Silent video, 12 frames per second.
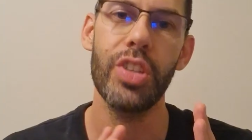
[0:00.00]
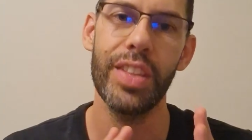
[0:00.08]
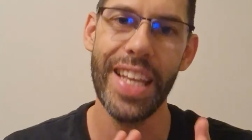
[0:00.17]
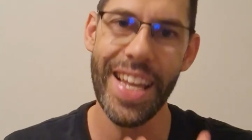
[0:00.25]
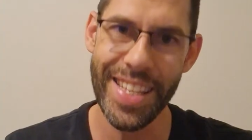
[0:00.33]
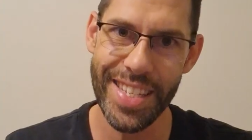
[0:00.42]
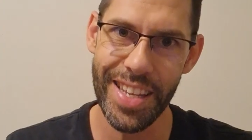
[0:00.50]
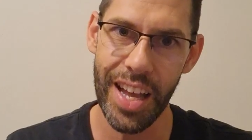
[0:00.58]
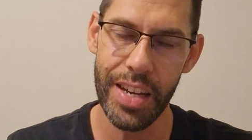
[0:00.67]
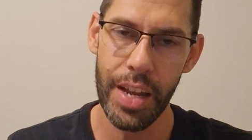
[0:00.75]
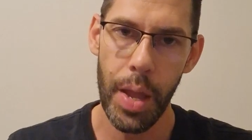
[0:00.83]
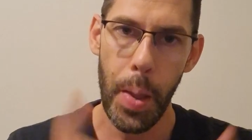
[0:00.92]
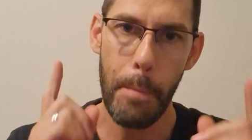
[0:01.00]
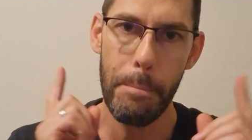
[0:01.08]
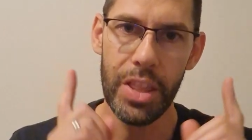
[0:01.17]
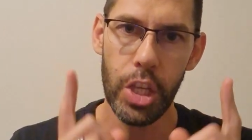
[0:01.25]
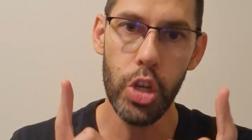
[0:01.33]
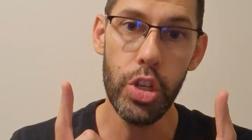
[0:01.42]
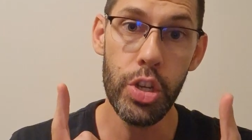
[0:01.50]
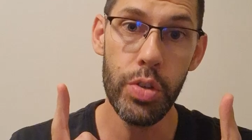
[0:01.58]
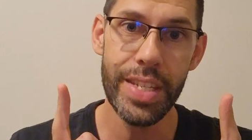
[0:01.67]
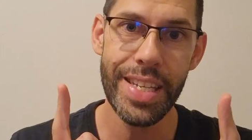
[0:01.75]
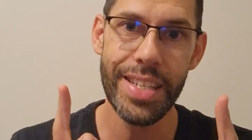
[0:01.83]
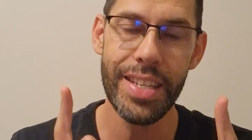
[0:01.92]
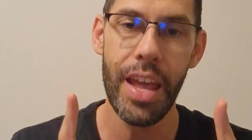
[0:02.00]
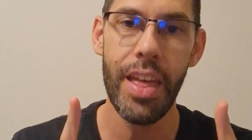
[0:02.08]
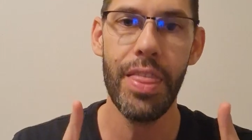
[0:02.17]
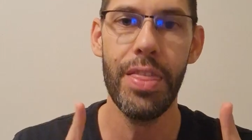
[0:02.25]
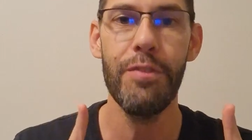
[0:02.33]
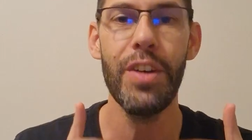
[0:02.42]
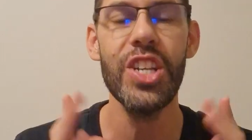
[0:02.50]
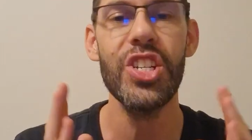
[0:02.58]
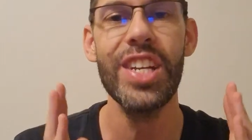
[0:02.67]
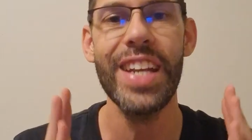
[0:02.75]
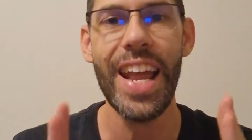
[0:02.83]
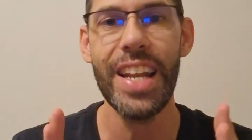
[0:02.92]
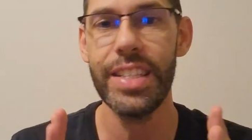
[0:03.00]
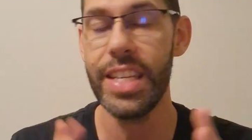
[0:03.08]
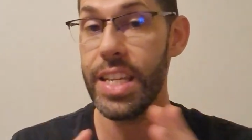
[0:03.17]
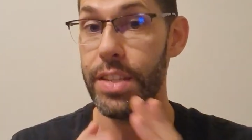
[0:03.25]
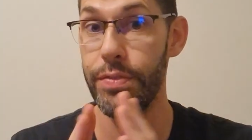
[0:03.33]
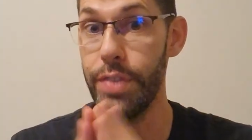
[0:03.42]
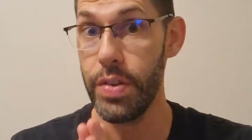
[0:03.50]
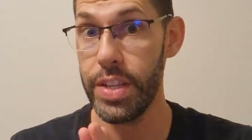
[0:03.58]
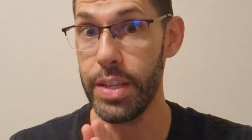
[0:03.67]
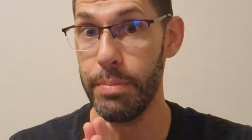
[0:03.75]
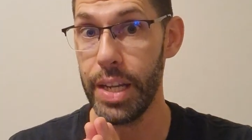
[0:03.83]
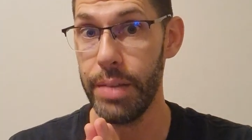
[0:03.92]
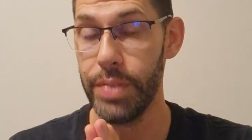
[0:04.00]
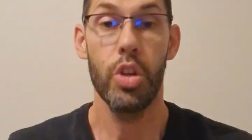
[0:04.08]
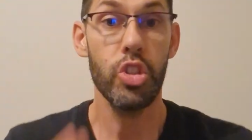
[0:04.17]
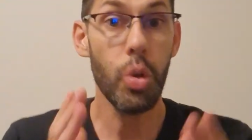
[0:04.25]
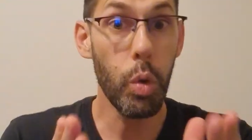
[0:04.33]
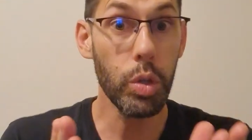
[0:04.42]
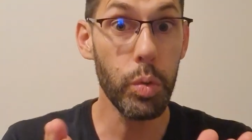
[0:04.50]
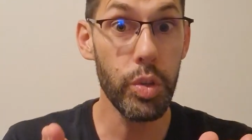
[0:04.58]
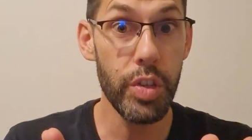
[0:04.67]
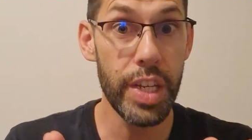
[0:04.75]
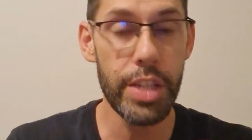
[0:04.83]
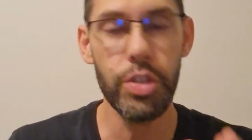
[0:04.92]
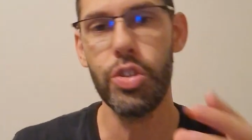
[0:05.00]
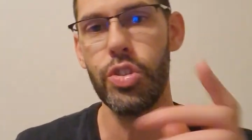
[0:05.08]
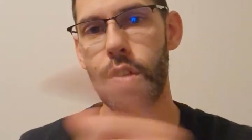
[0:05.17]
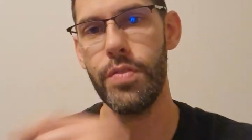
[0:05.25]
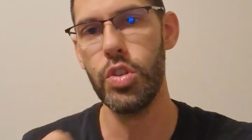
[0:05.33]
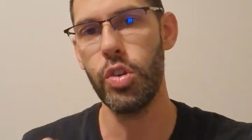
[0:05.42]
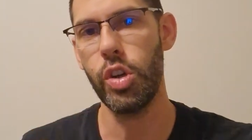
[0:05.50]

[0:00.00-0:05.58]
on the inside. But the good news is the functionality is very similar. So what will you need to service your